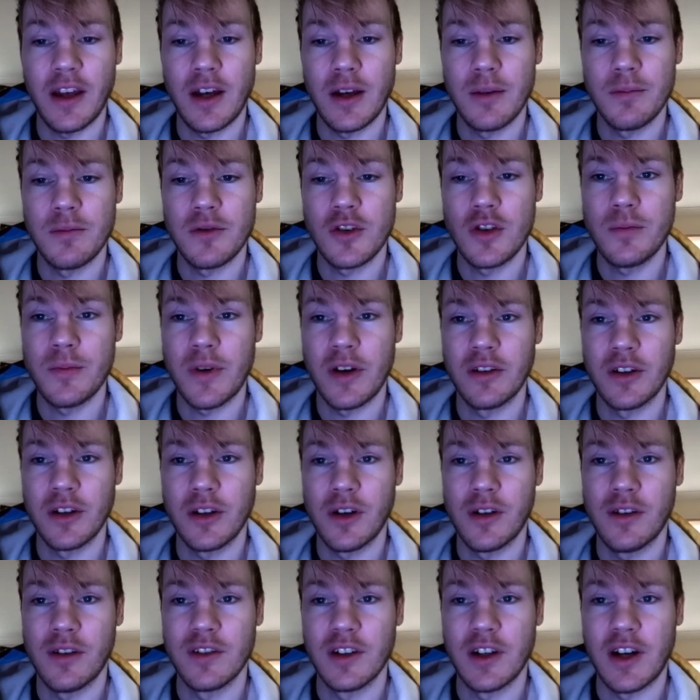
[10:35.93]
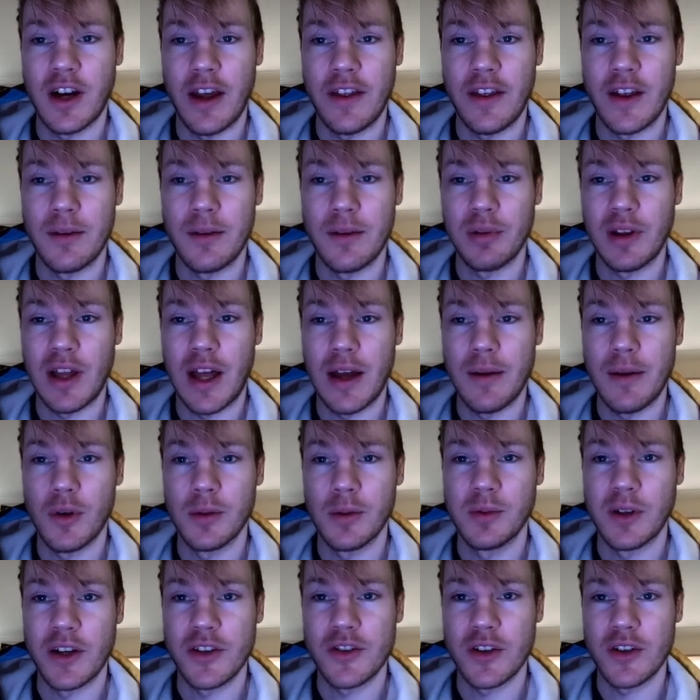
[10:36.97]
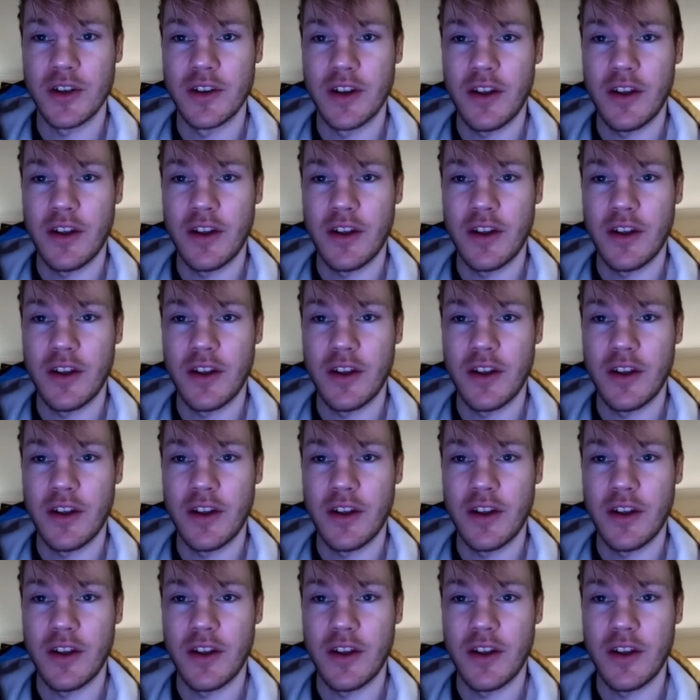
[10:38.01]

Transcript: scoot my rook over, and then apply more pressure on this.